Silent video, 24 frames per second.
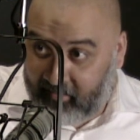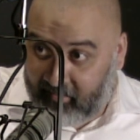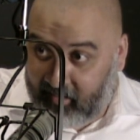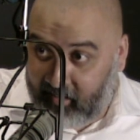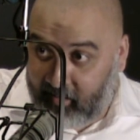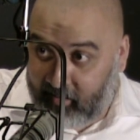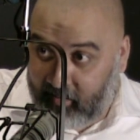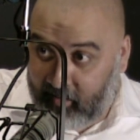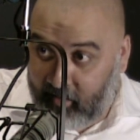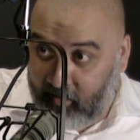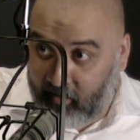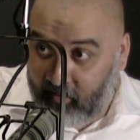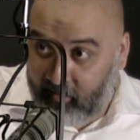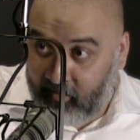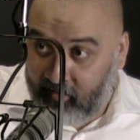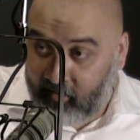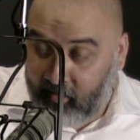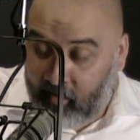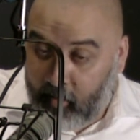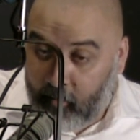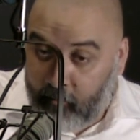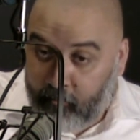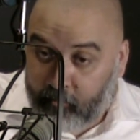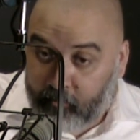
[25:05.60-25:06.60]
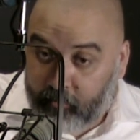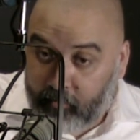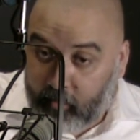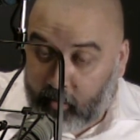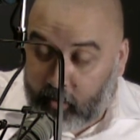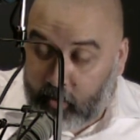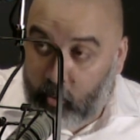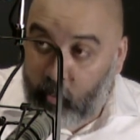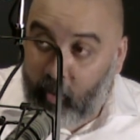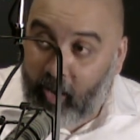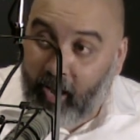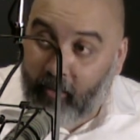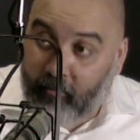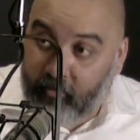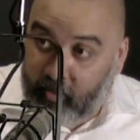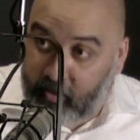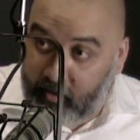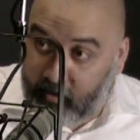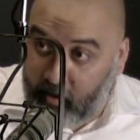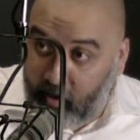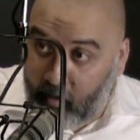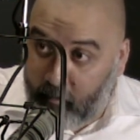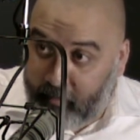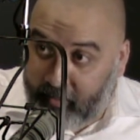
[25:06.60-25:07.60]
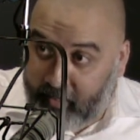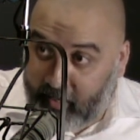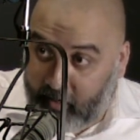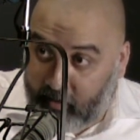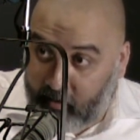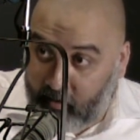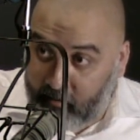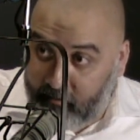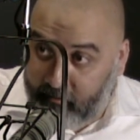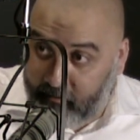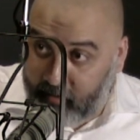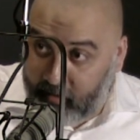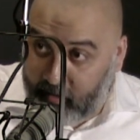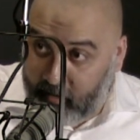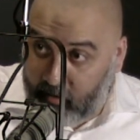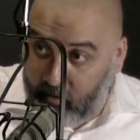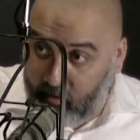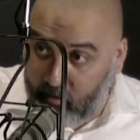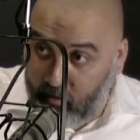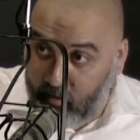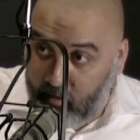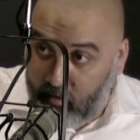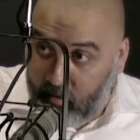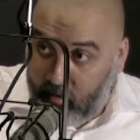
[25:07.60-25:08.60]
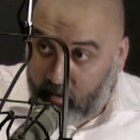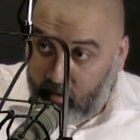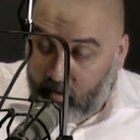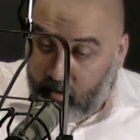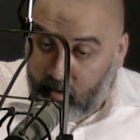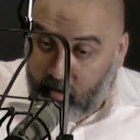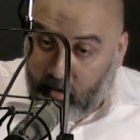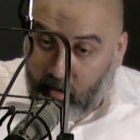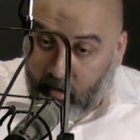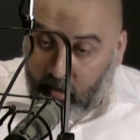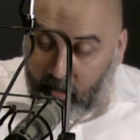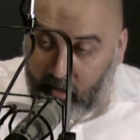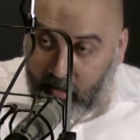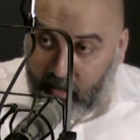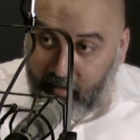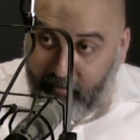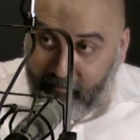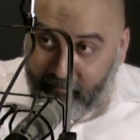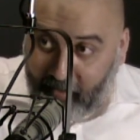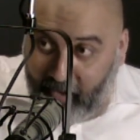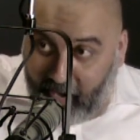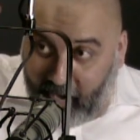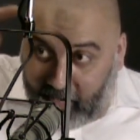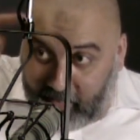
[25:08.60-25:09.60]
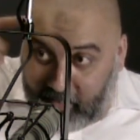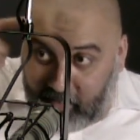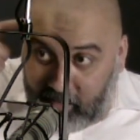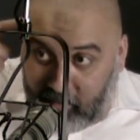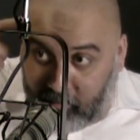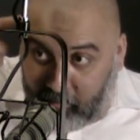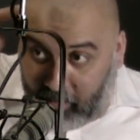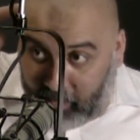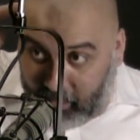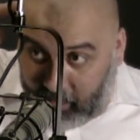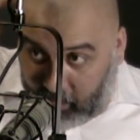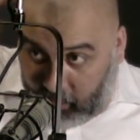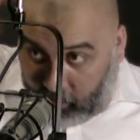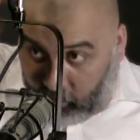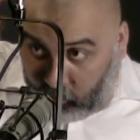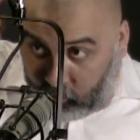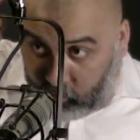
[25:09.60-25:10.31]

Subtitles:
10 years, you have to dominate on video. If I need my hair